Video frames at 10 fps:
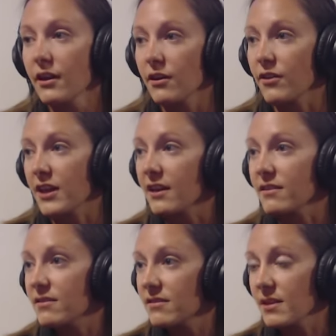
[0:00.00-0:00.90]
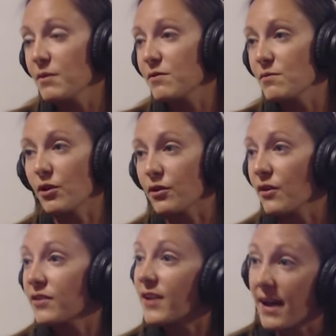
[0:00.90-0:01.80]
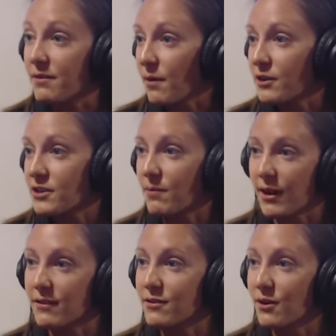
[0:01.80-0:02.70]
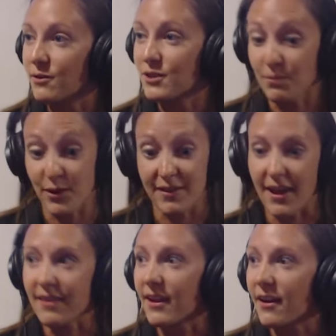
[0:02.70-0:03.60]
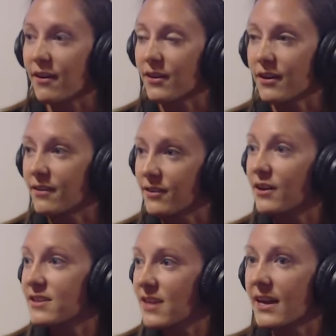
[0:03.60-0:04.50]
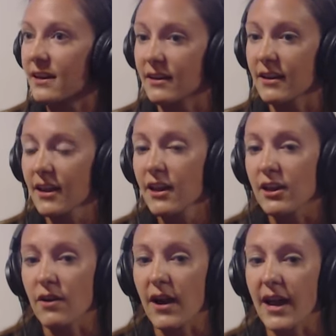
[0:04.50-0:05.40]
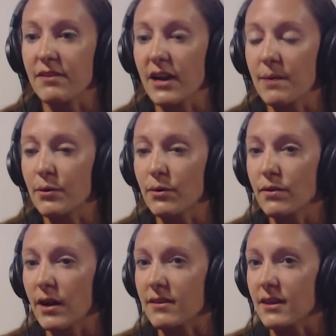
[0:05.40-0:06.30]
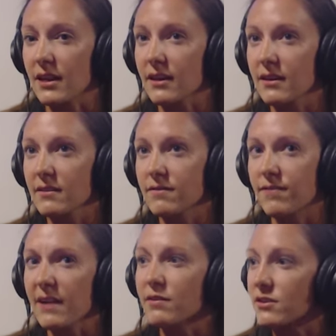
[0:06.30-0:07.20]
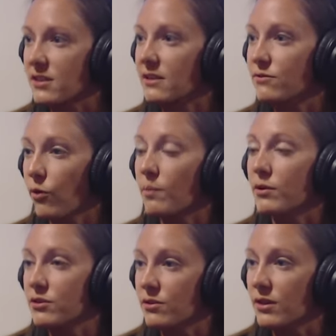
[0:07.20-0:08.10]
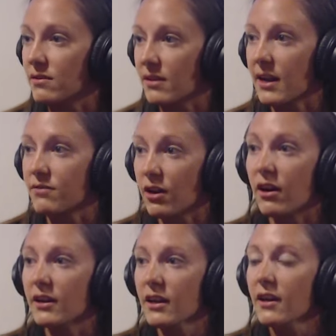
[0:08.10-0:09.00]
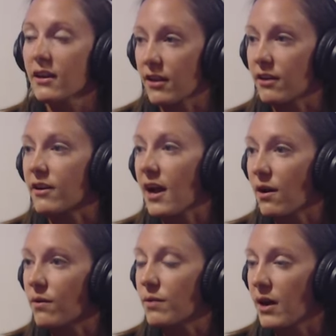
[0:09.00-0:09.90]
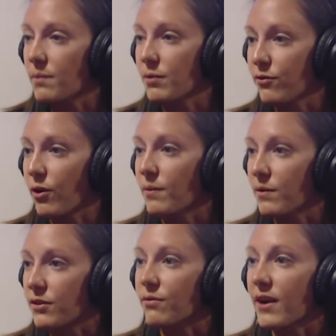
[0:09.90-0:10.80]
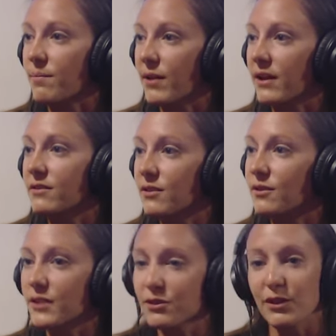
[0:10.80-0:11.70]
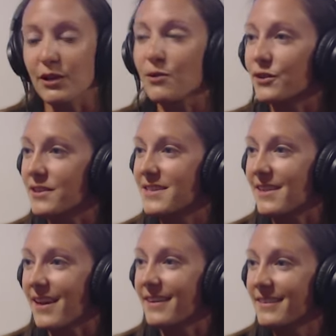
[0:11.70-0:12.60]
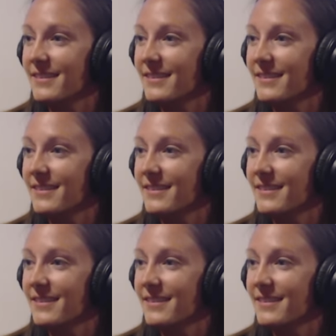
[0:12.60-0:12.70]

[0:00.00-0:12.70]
You know, the kids, some of them don't know that they have a marching band. So right. to bring that there, they're they're excited. And you know, I have a couple. I think five or six former students that I've taught that are now uh, performing with the Ram Band. So it's really cool to see that.